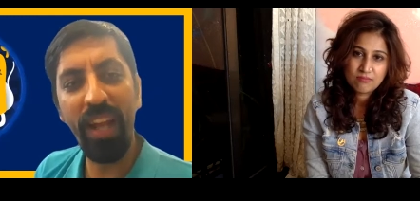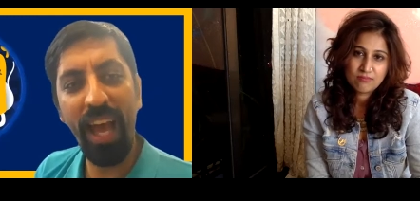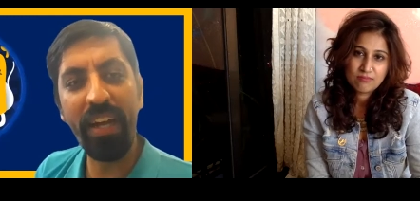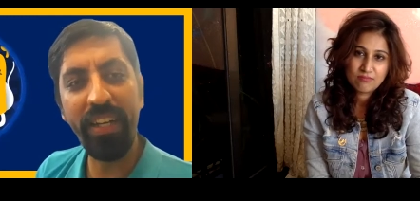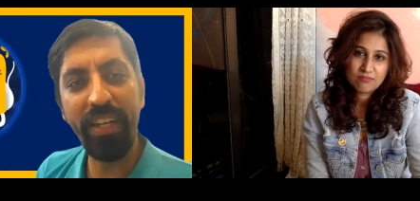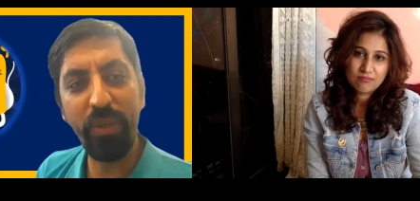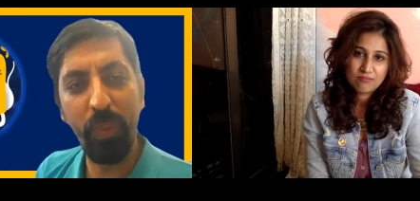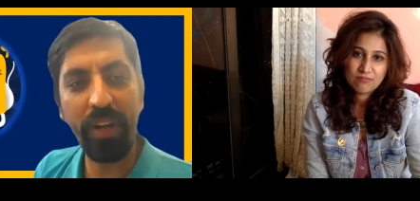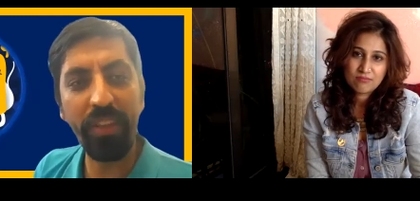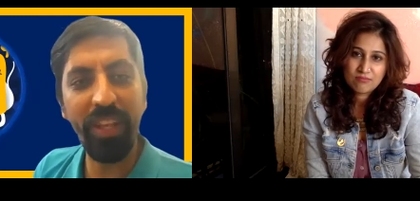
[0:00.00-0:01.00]
Speaker 1: clarity to
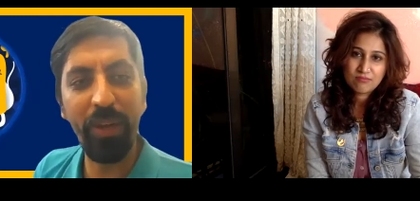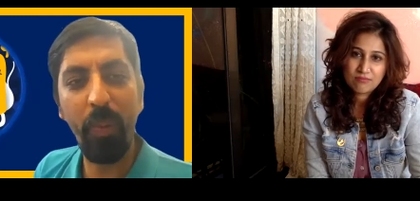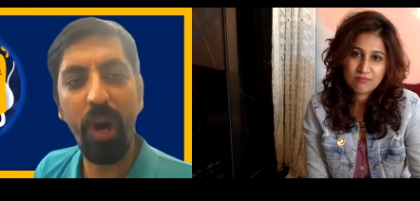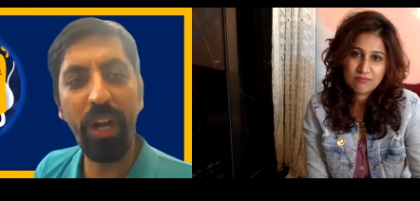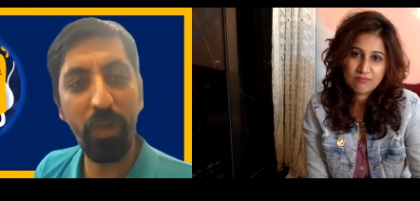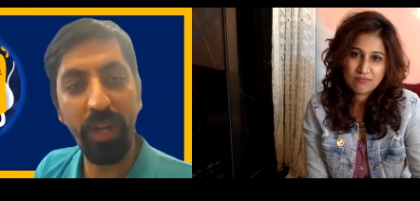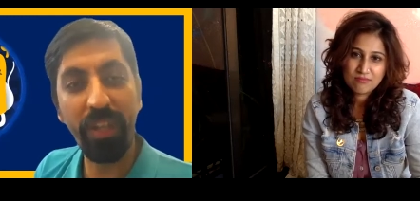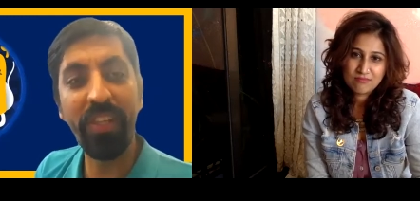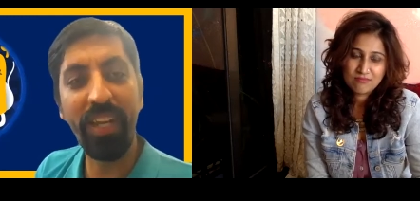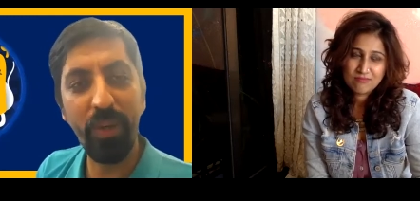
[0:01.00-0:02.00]
what they want,
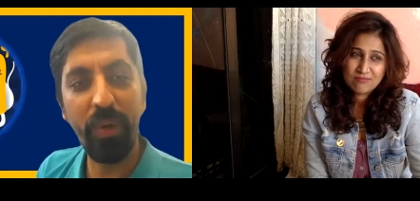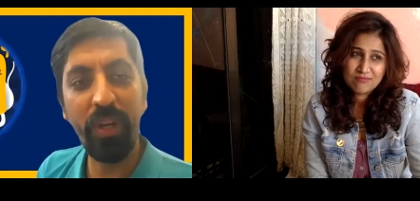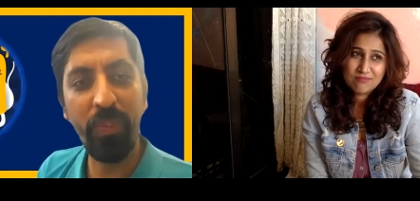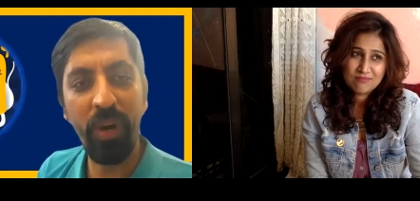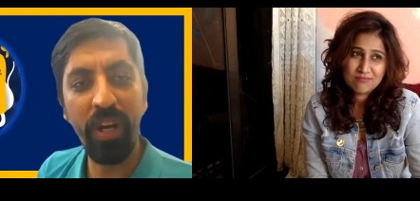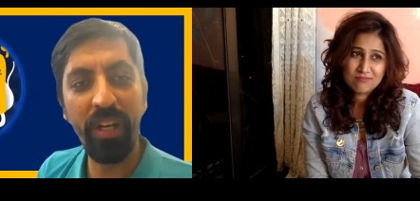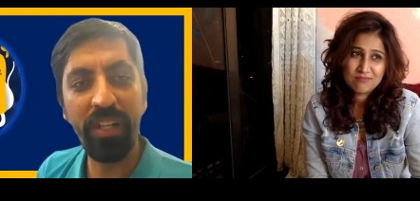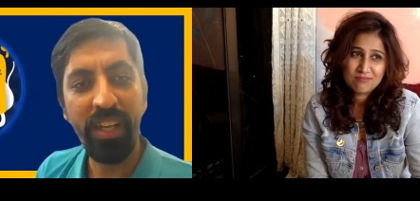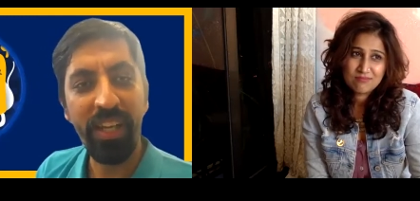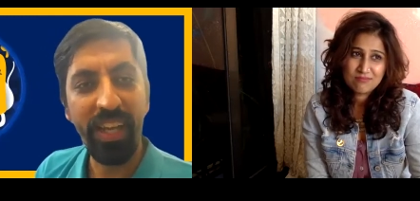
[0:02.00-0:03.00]
what they don't
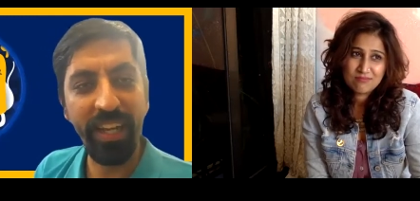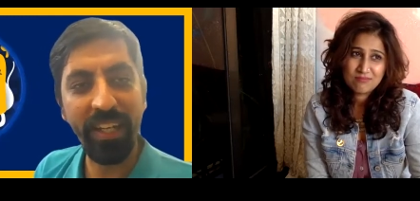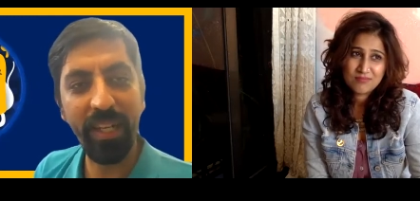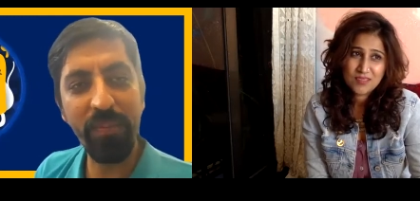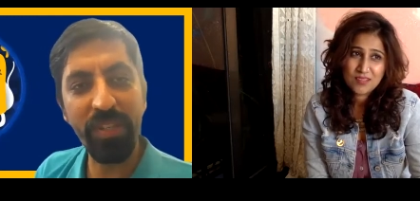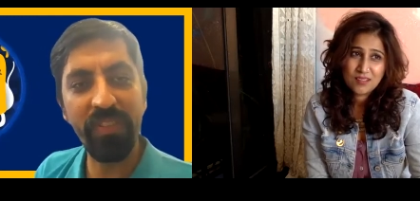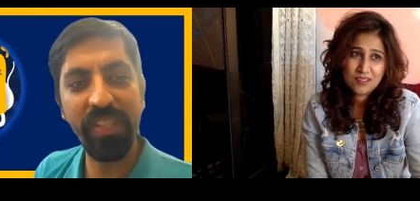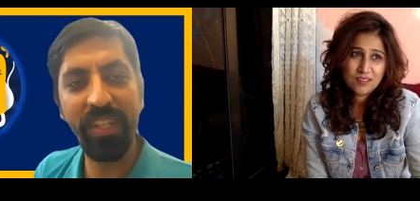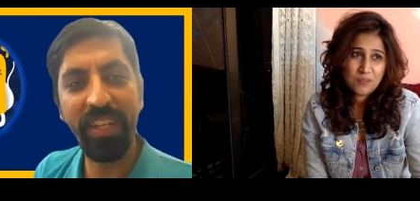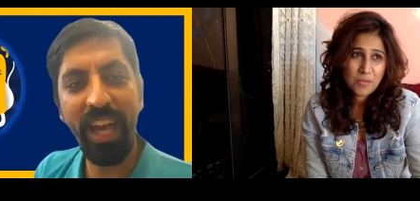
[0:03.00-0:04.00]
want in terms of
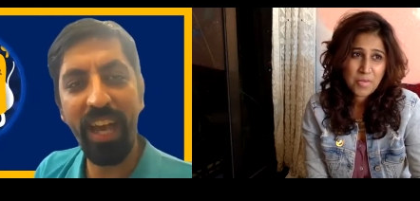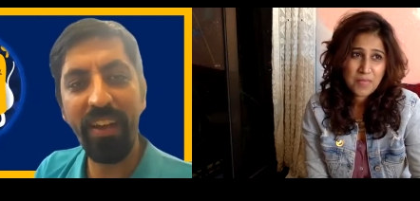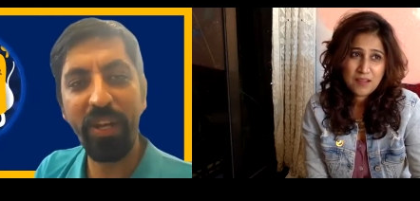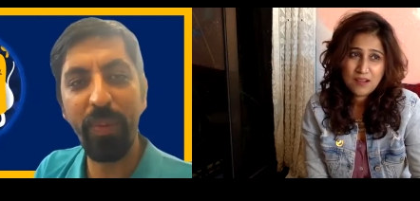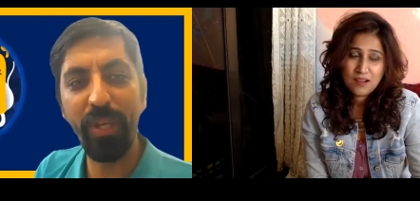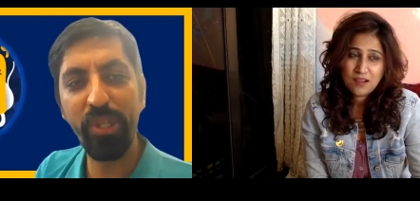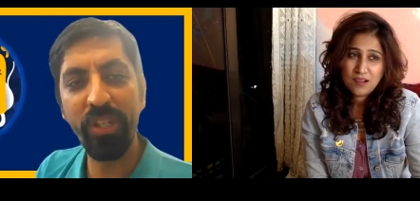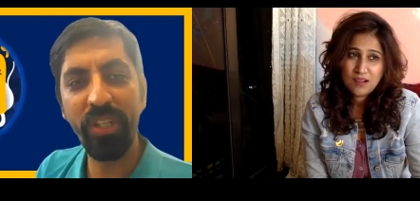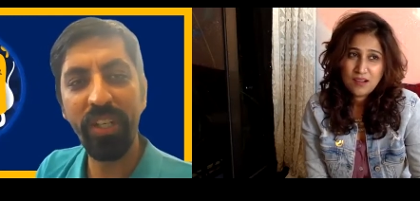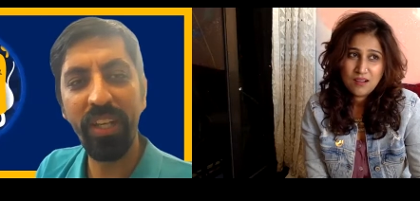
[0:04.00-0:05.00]
this entire
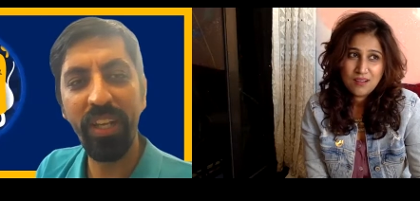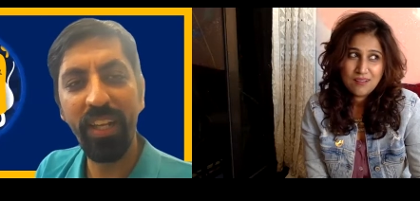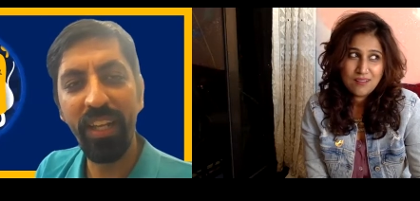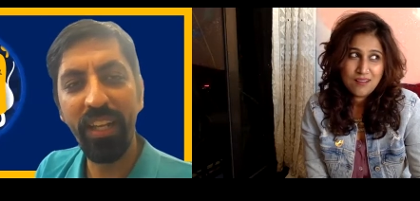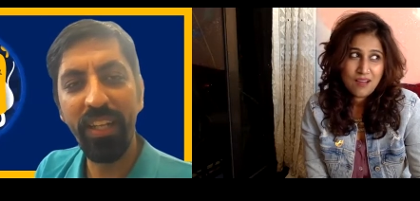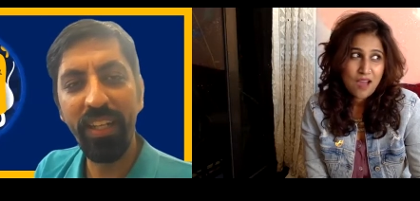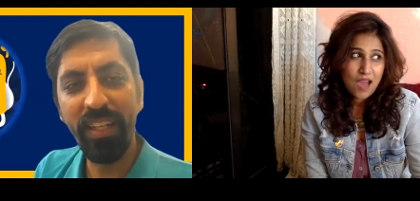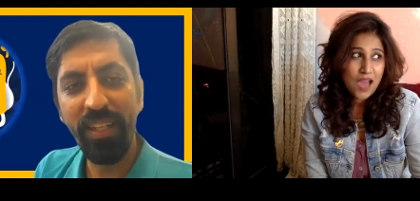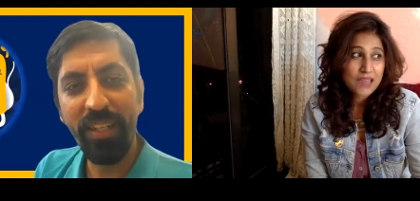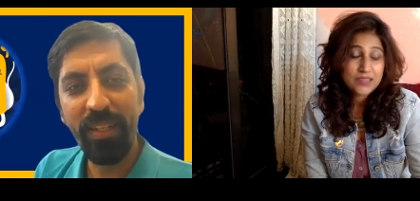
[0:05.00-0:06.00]
equation?
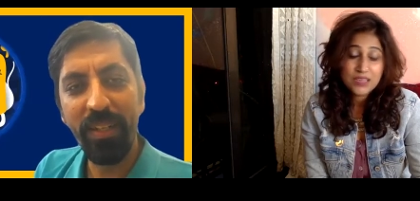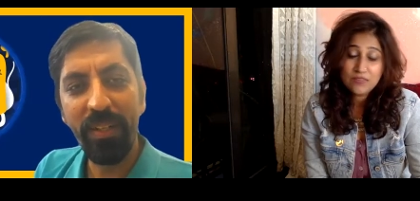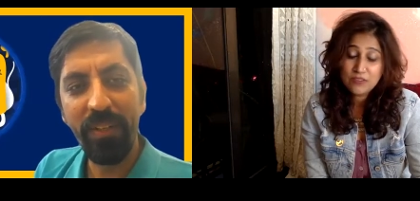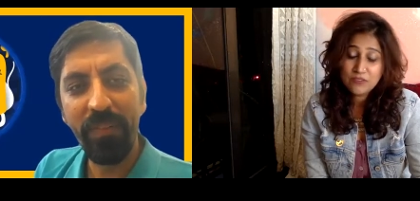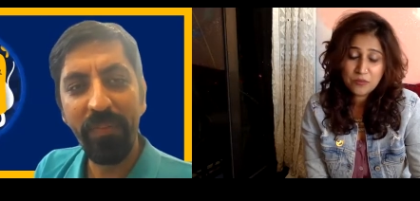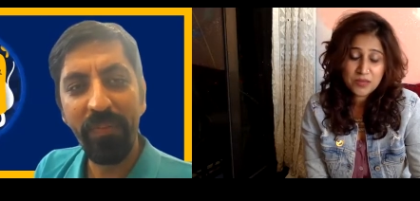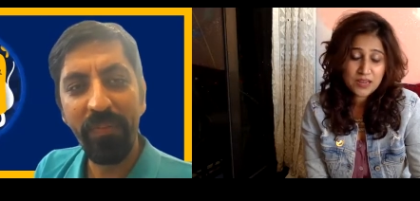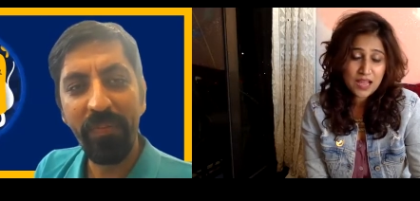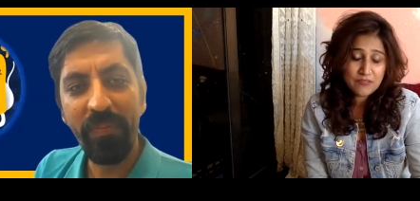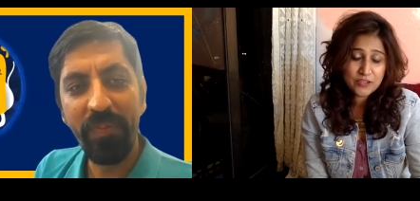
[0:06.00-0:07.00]
Speaker 2: I think we women
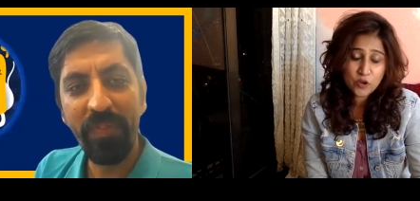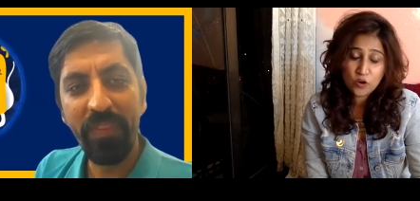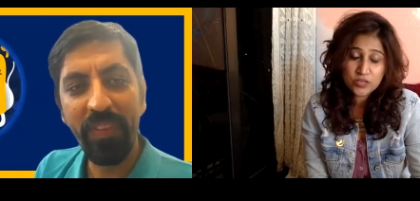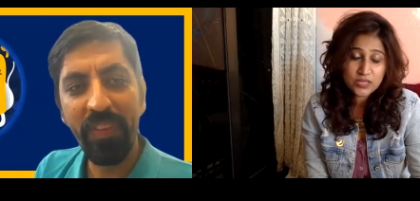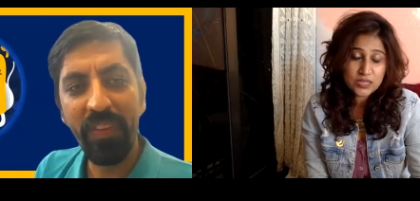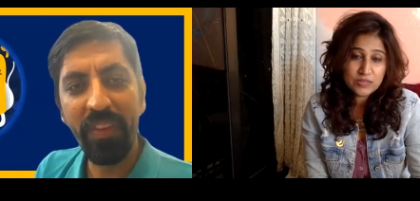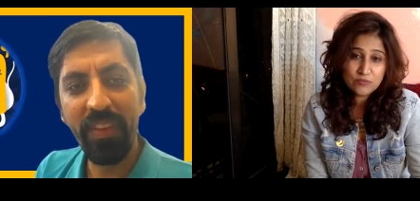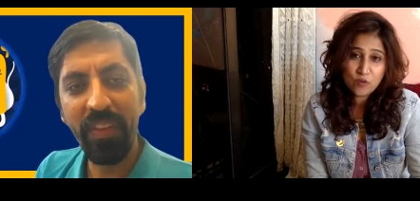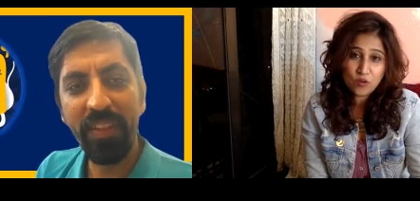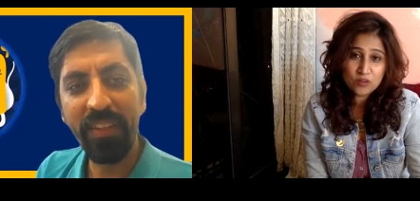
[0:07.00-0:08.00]
have
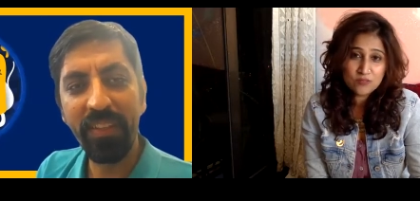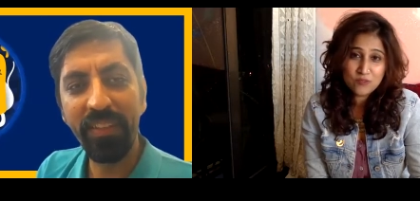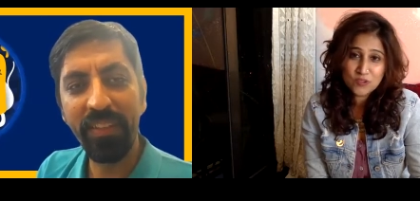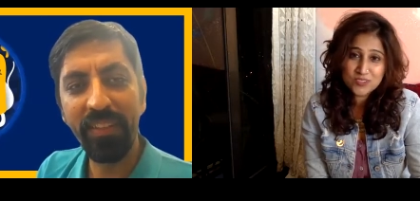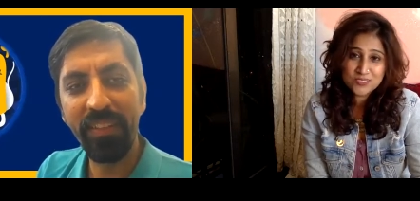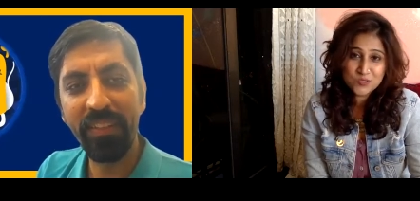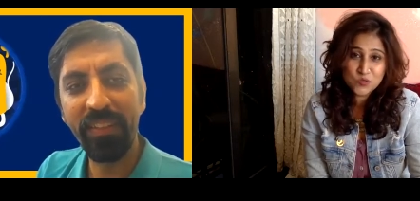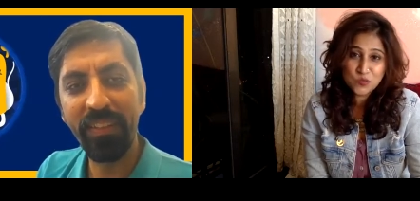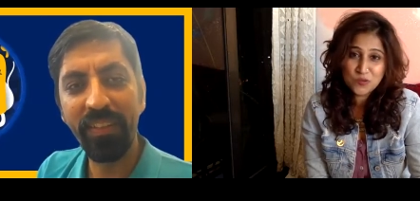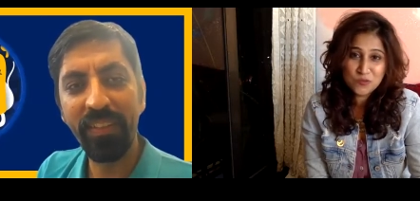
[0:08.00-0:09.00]
idiotically fallen for this
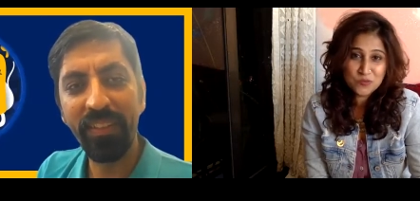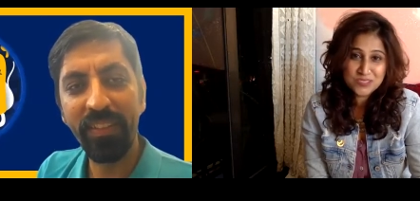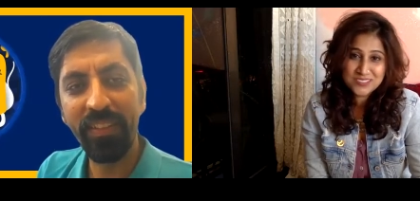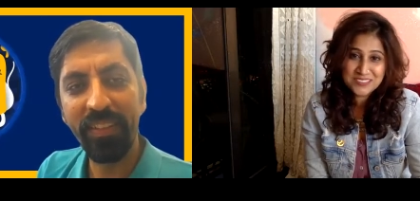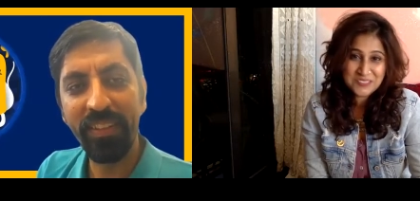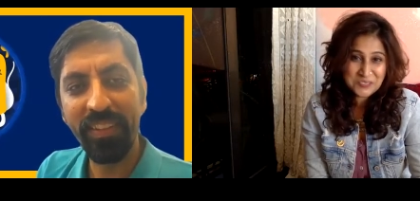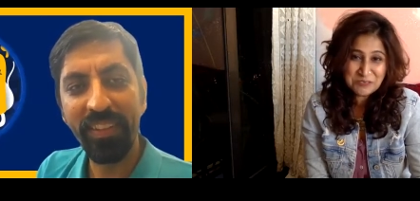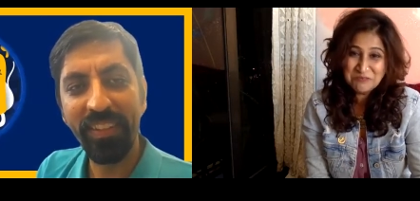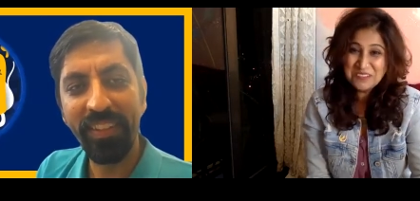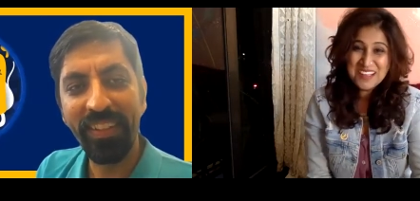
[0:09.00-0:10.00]
superwoman syndrome,